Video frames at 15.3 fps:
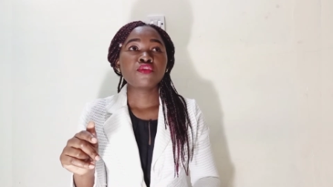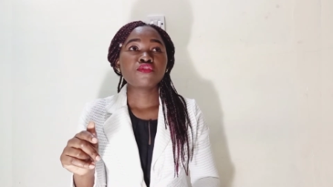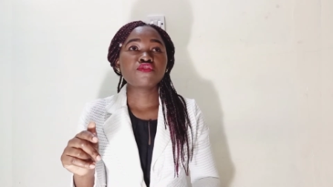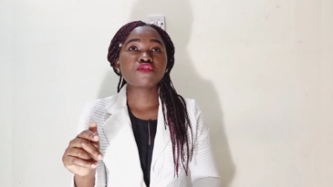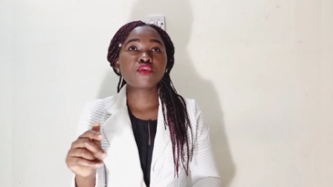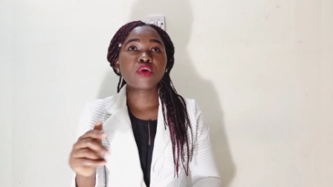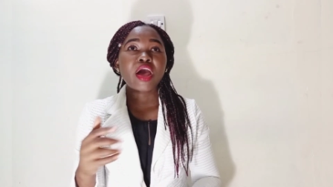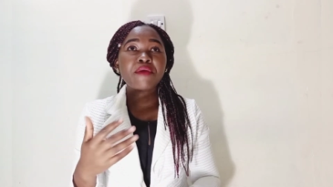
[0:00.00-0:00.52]

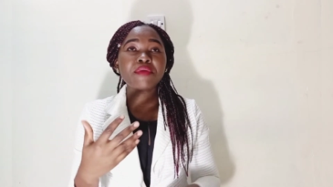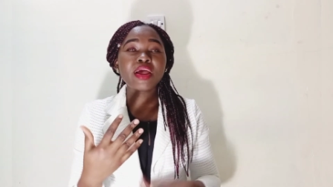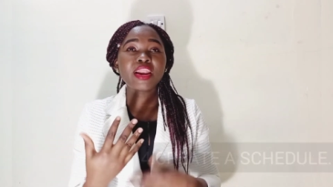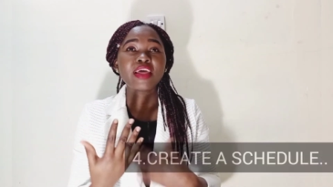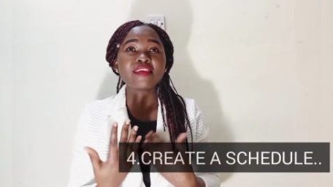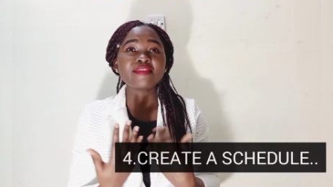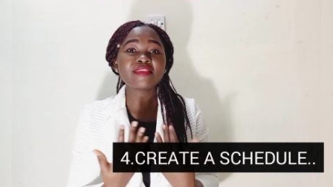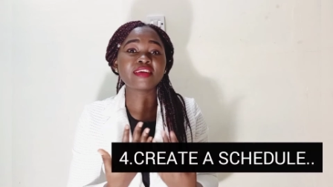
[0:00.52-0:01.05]
So I
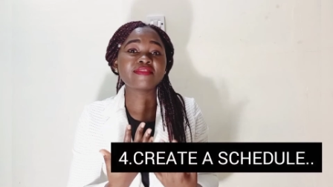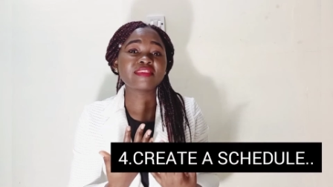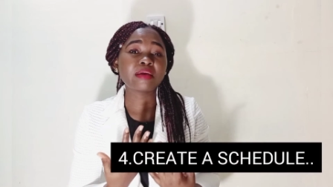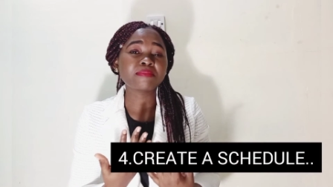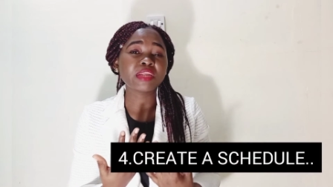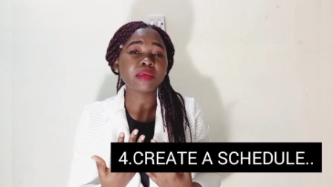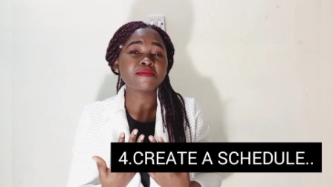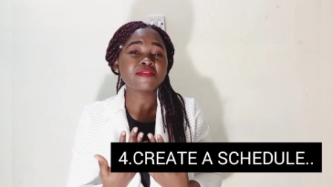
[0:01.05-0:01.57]
realize that
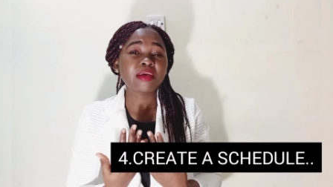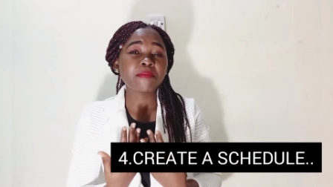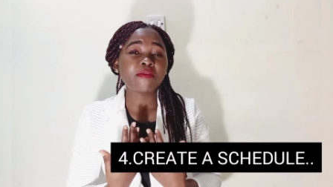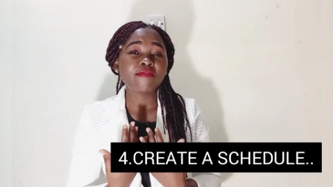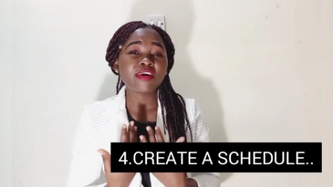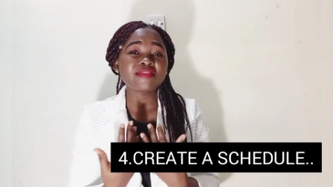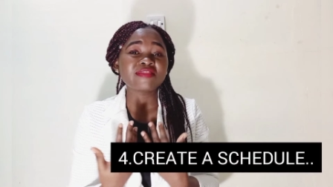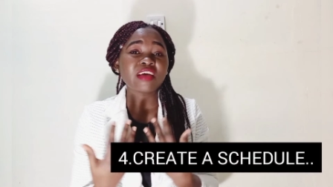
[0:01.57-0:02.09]
sometimes some
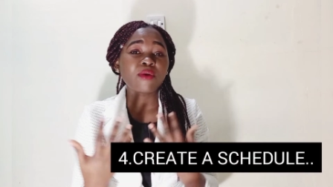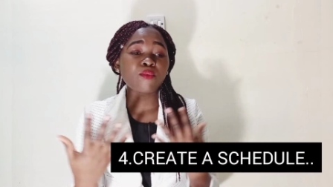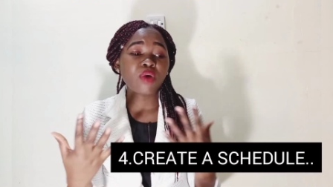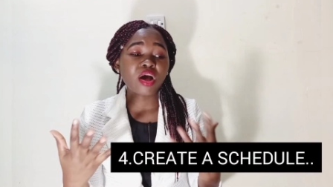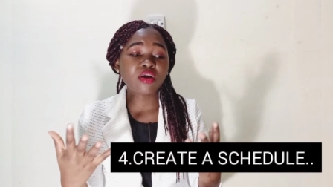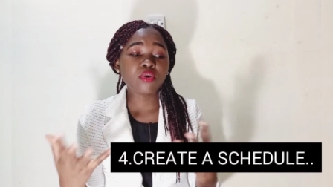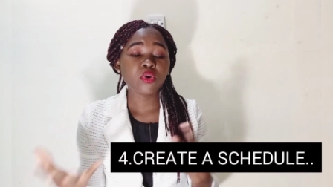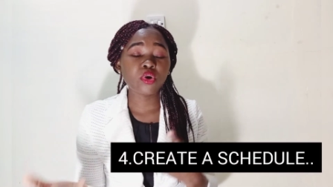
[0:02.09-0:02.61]
of us are
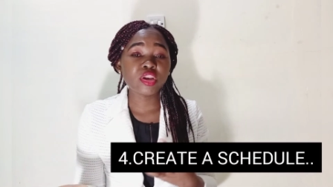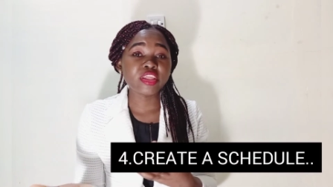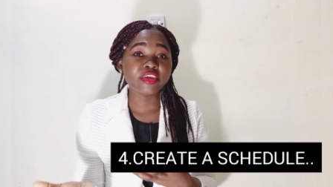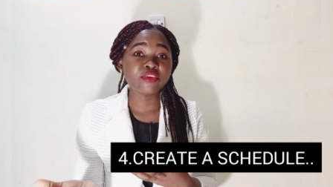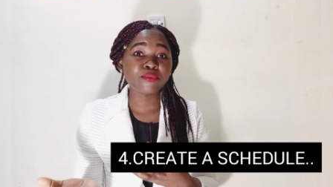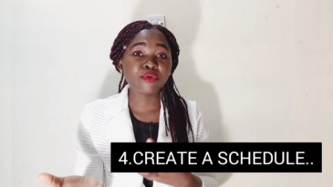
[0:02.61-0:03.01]
workaholic.